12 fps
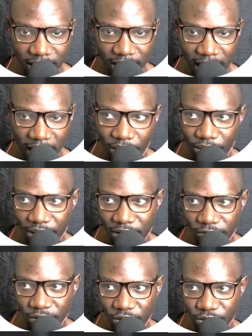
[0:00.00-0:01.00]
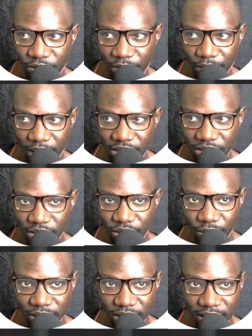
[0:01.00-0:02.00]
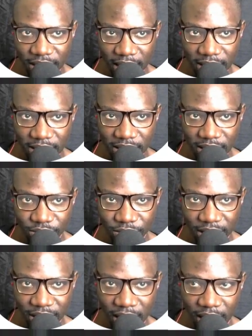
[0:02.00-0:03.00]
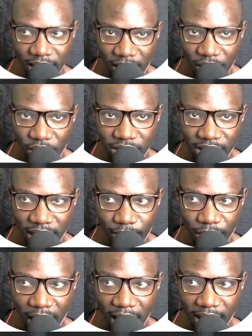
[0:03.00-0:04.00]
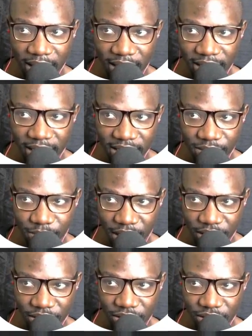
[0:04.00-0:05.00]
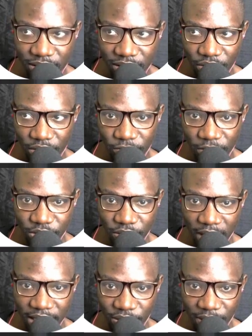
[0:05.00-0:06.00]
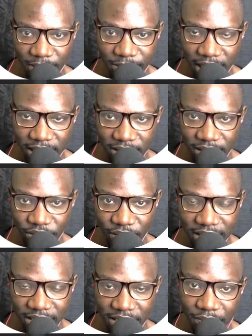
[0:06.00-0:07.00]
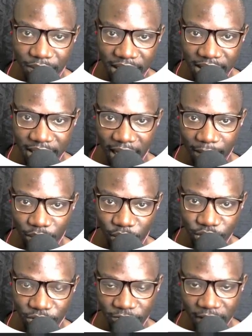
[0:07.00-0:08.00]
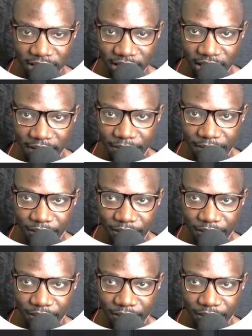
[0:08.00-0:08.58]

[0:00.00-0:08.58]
Now, if we go to the page, we'll see that it will load a blank index page. So if you want to add your website, you can simply upload your files here.